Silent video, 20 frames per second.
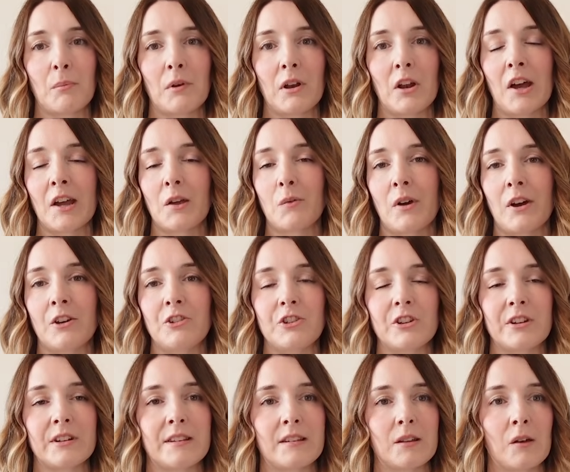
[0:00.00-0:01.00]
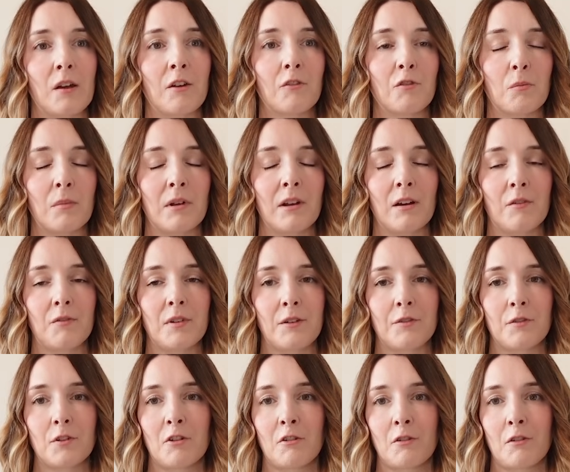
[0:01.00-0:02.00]
But likewise, you could sew it from a lovely
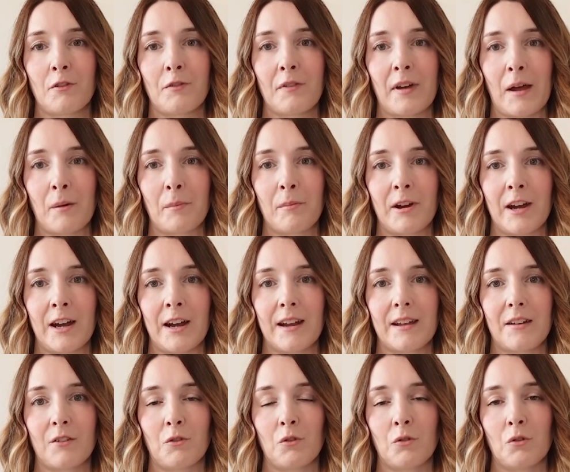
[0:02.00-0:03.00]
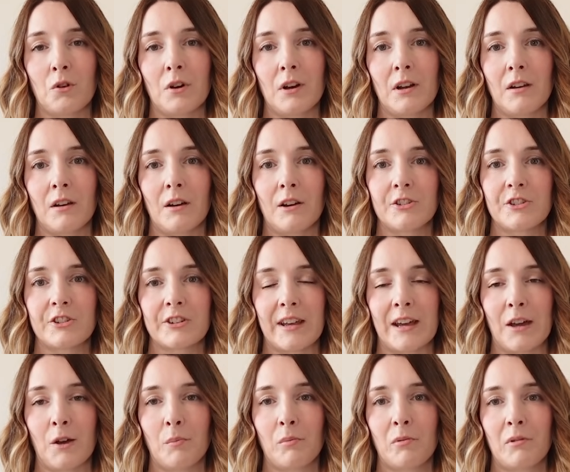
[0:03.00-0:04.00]
floral fabric or a large
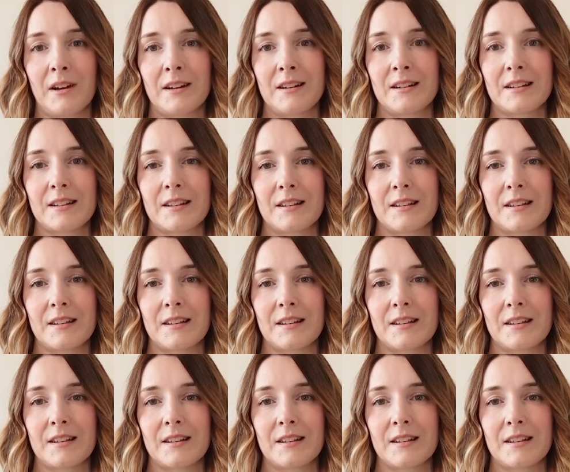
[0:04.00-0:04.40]
scale print,